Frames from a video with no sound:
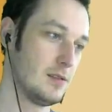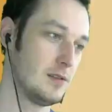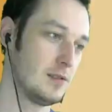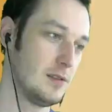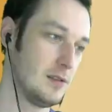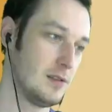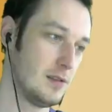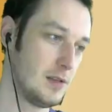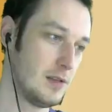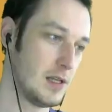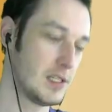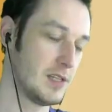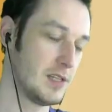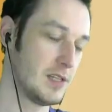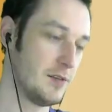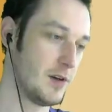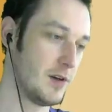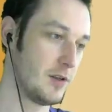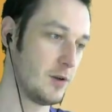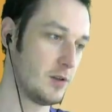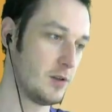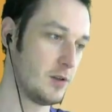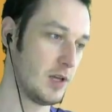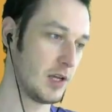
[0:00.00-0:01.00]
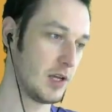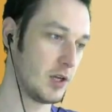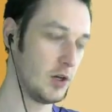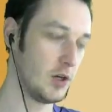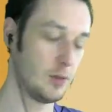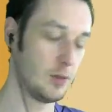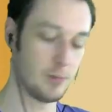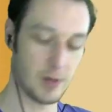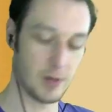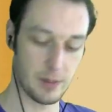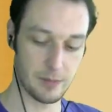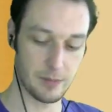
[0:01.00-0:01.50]
lots of other like good
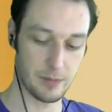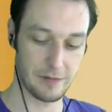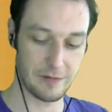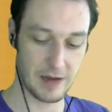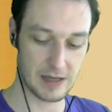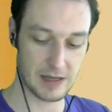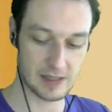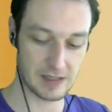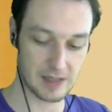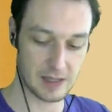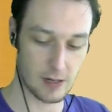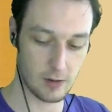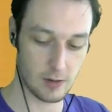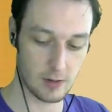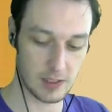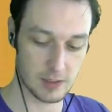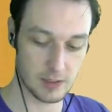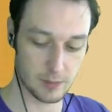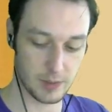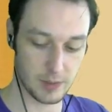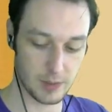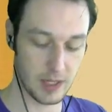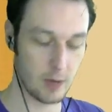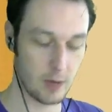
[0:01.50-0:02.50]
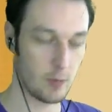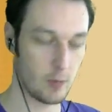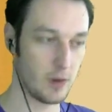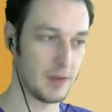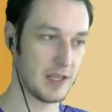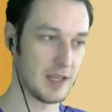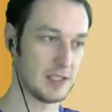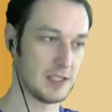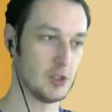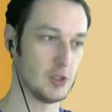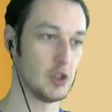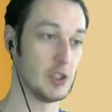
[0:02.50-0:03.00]
pump effects. I don't need to play one
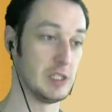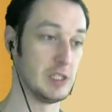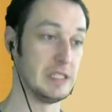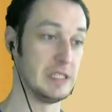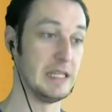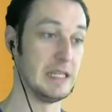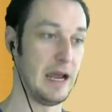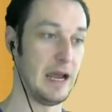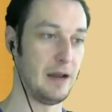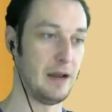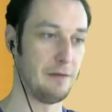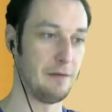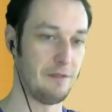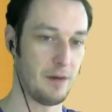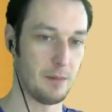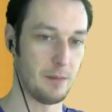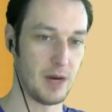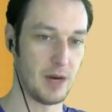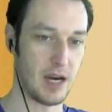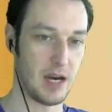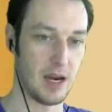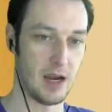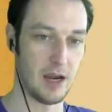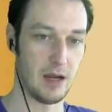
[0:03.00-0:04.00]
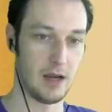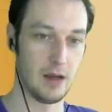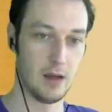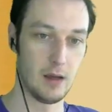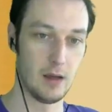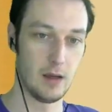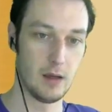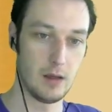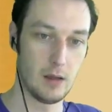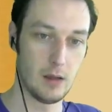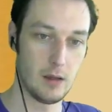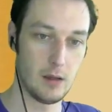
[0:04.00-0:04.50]
that's just dead if I'm behind
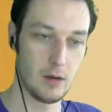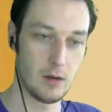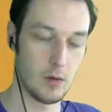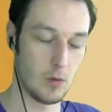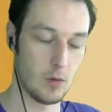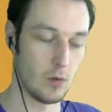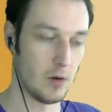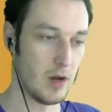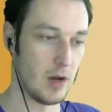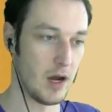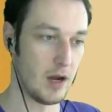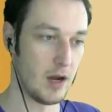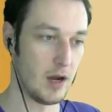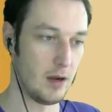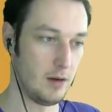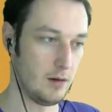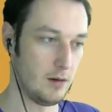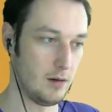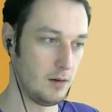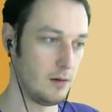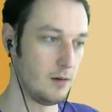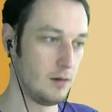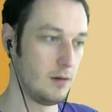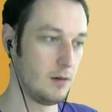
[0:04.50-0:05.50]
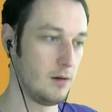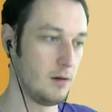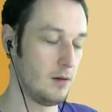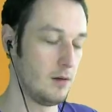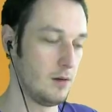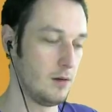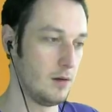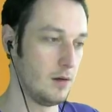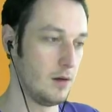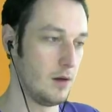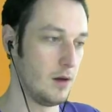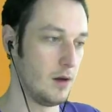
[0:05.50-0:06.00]
or not
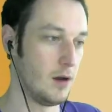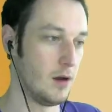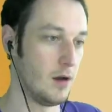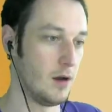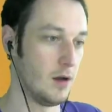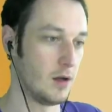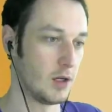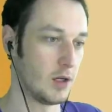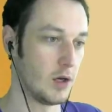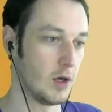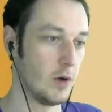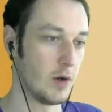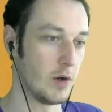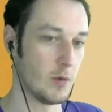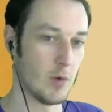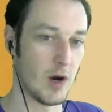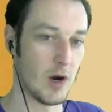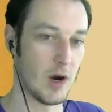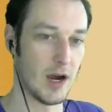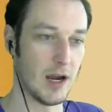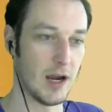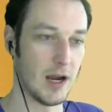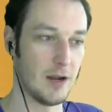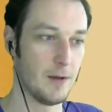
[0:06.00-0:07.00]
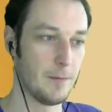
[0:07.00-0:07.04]
going wide.